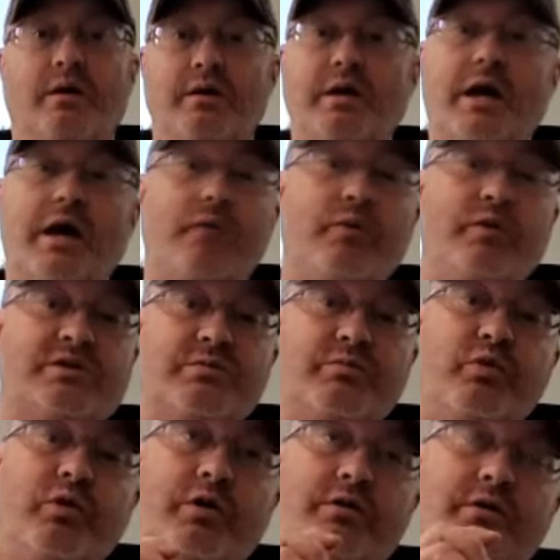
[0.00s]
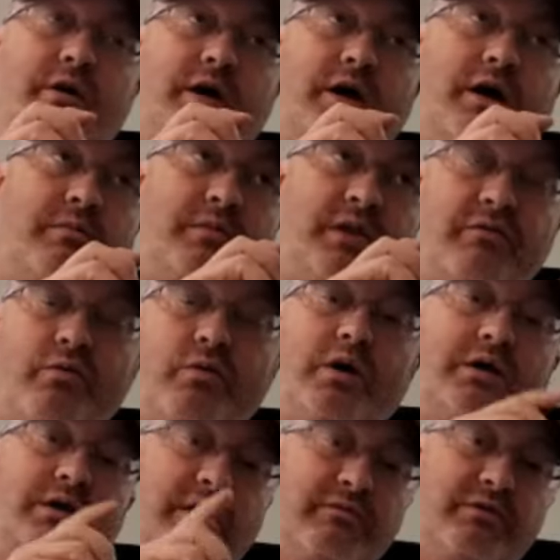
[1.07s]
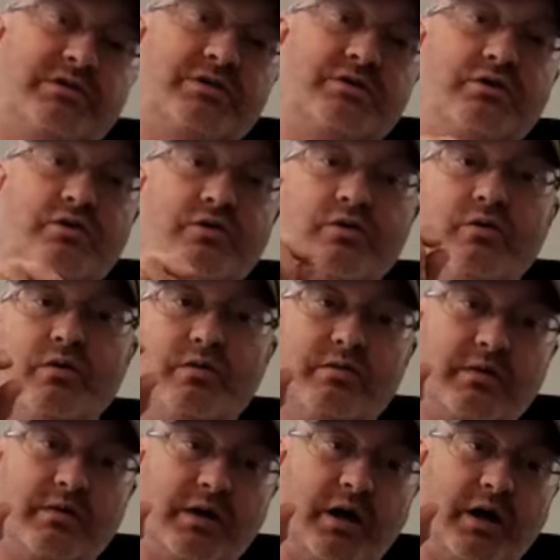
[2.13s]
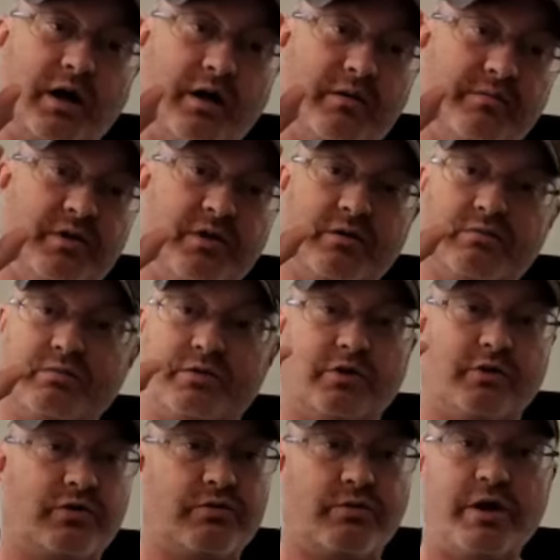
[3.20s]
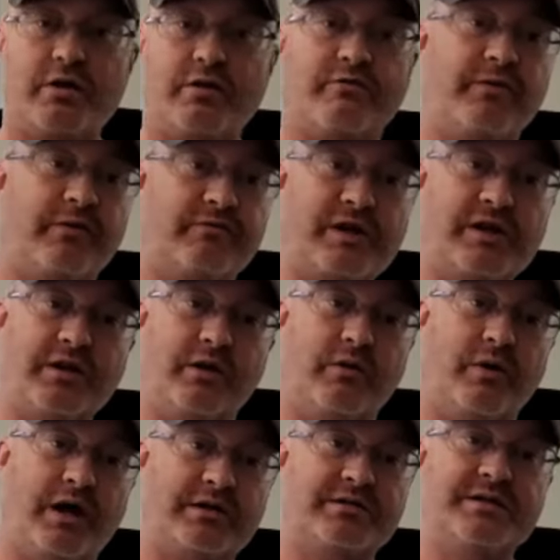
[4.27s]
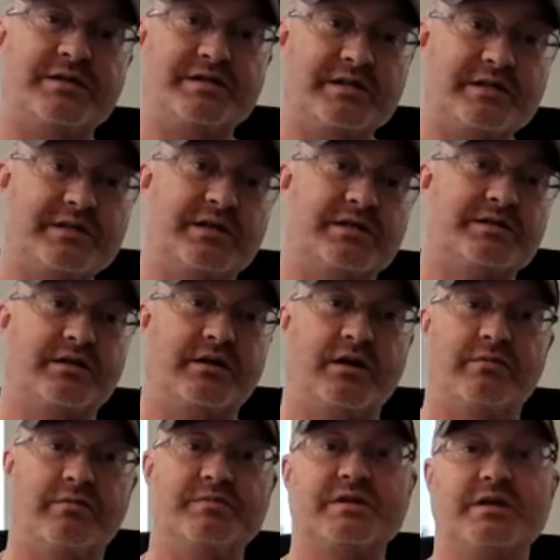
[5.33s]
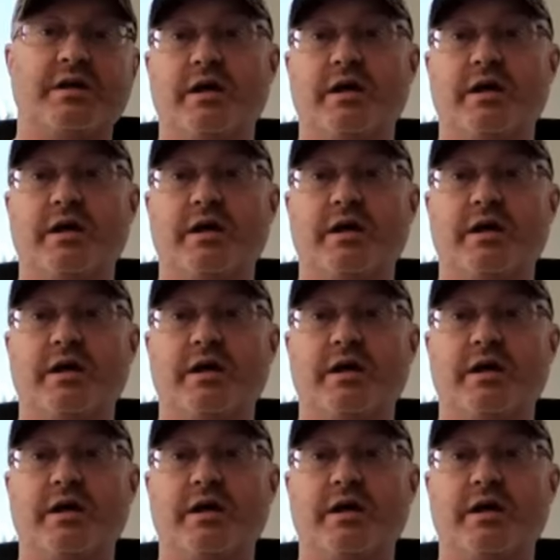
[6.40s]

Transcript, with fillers: Yeah, we support um, level one, level two, um, your your three hundred fifty kilowatt D C systems,